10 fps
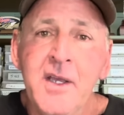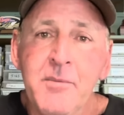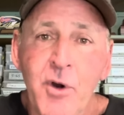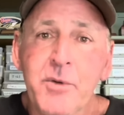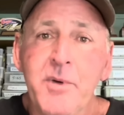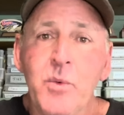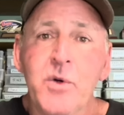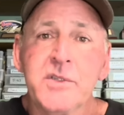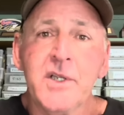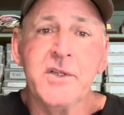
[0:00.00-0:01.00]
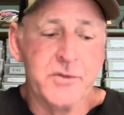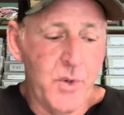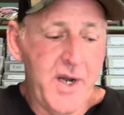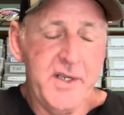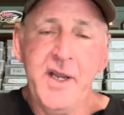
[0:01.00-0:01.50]
Mark my words on this.
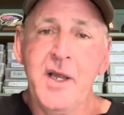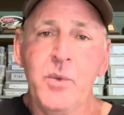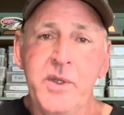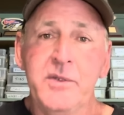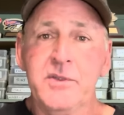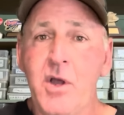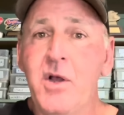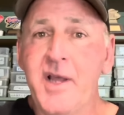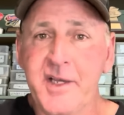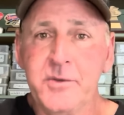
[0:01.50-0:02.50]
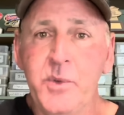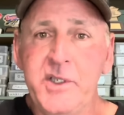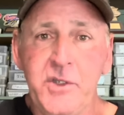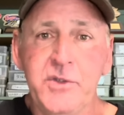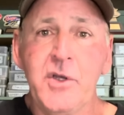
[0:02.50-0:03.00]
Right now, you saw
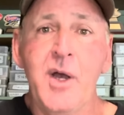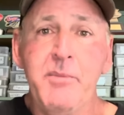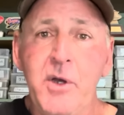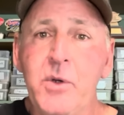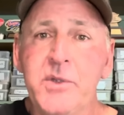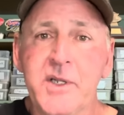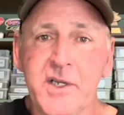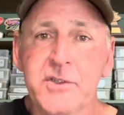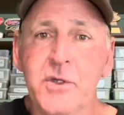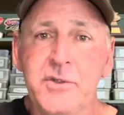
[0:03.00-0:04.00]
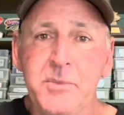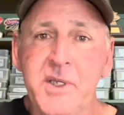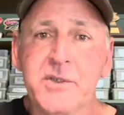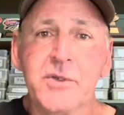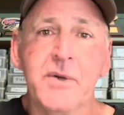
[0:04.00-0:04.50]
a boat that I showed you a
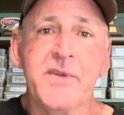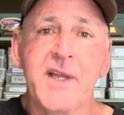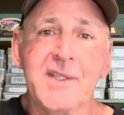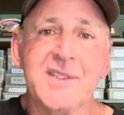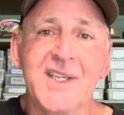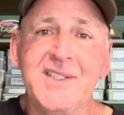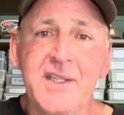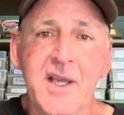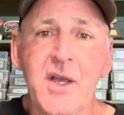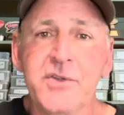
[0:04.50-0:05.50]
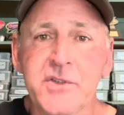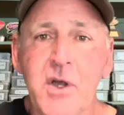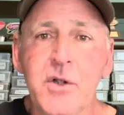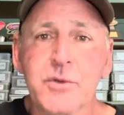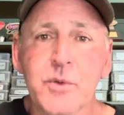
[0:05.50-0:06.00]
picture of that had
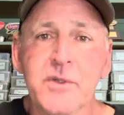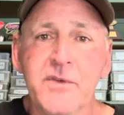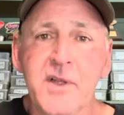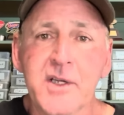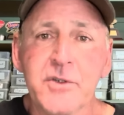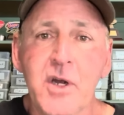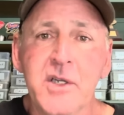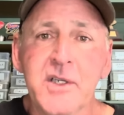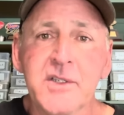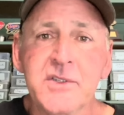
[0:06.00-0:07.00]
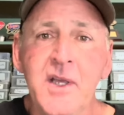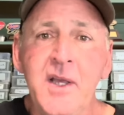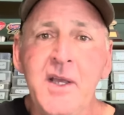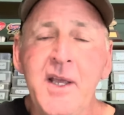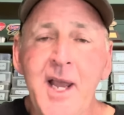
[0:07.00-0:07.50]
$60,000 worth of electronics.
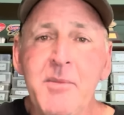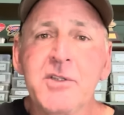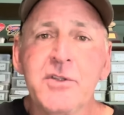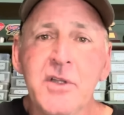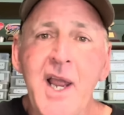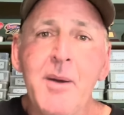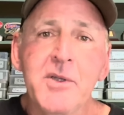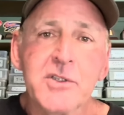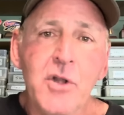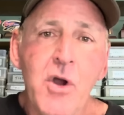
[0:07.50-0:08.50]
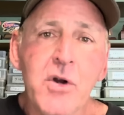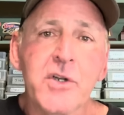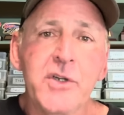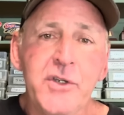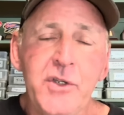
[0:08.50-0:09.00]
How much longer
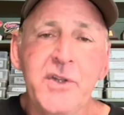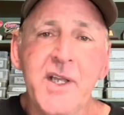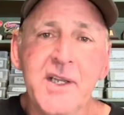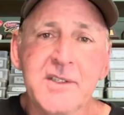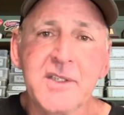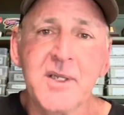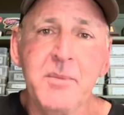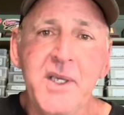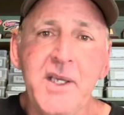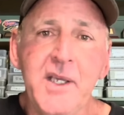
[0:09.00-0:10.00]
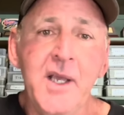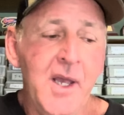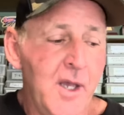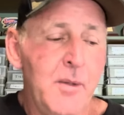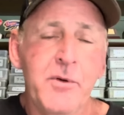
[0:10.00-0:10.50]
do you think it's gonna be
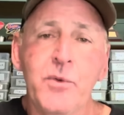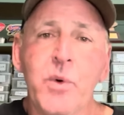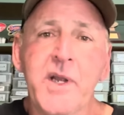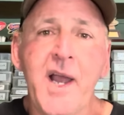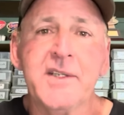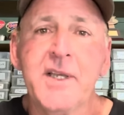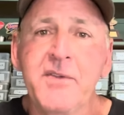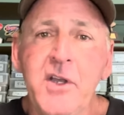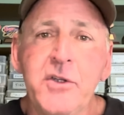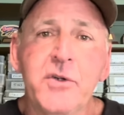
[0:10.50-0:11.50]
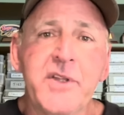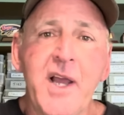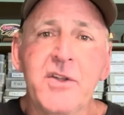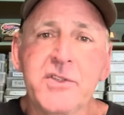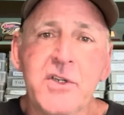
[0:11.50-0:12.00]
before guys have
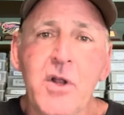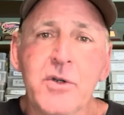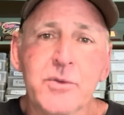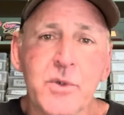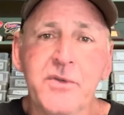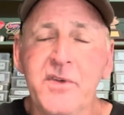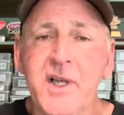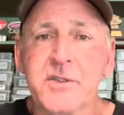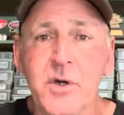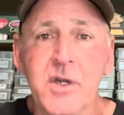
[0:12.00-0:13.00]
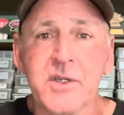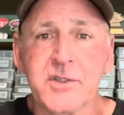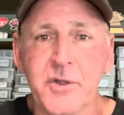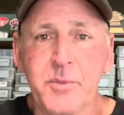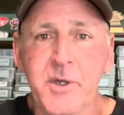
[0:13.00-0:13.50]
$100,000 worth of electronics
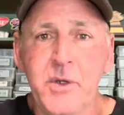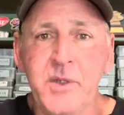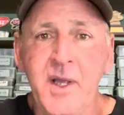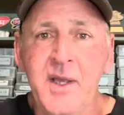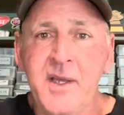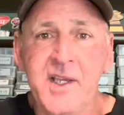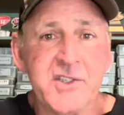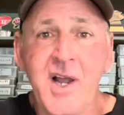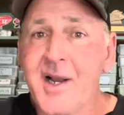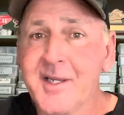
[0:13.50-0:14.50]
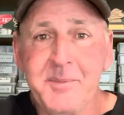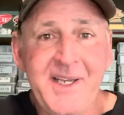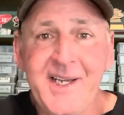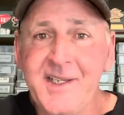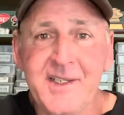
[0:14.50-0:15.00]
on their boat? It's not gonna
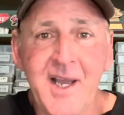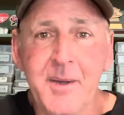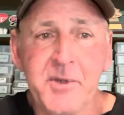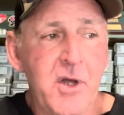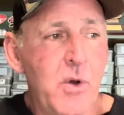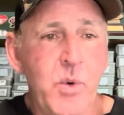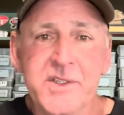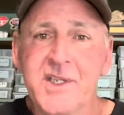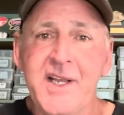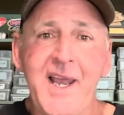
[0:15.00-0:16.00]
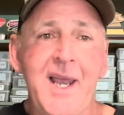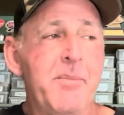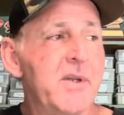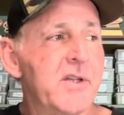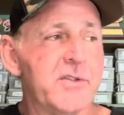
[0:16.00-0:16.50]
be any time at all. What's gonna
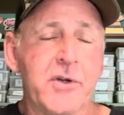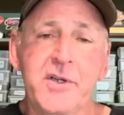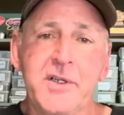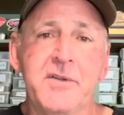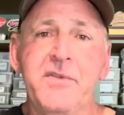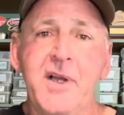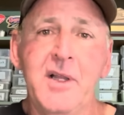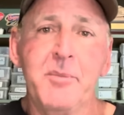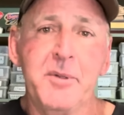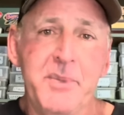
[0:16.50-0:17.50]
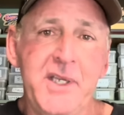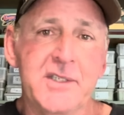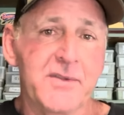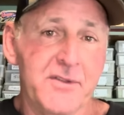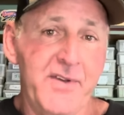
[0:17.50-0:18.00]
happen is they're gonna develop a
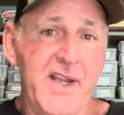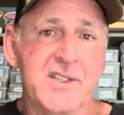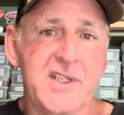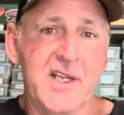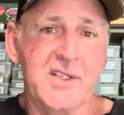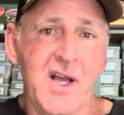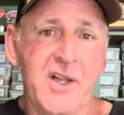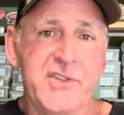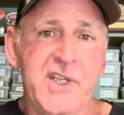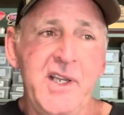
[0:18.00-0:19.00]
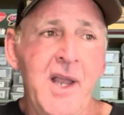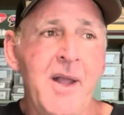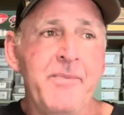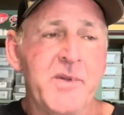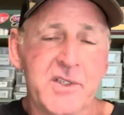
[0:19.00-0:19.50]
piece of advanced technology
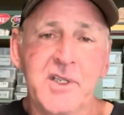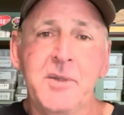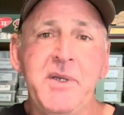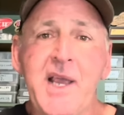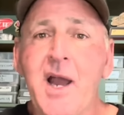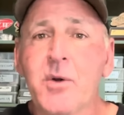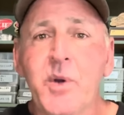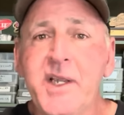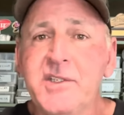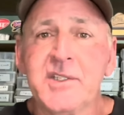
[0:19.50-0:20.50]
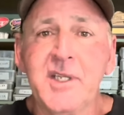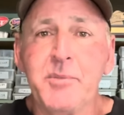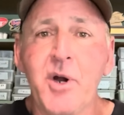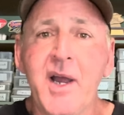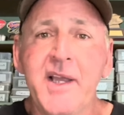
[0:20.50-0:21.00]
that's gonna be outrageously
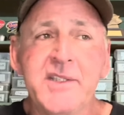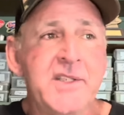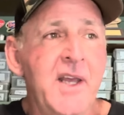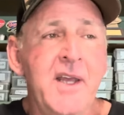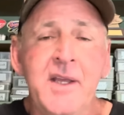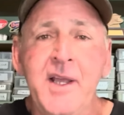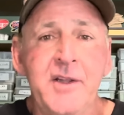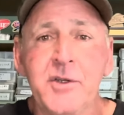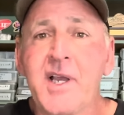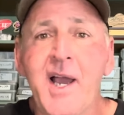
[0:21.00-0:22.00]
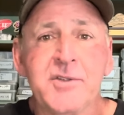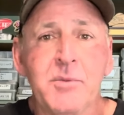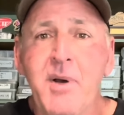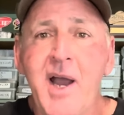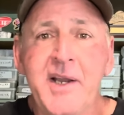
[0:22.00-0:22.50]
priced, and the guys will
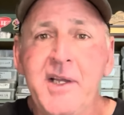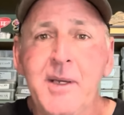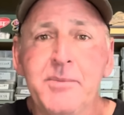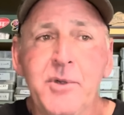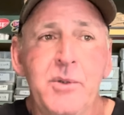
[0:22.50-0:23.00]
buy it up.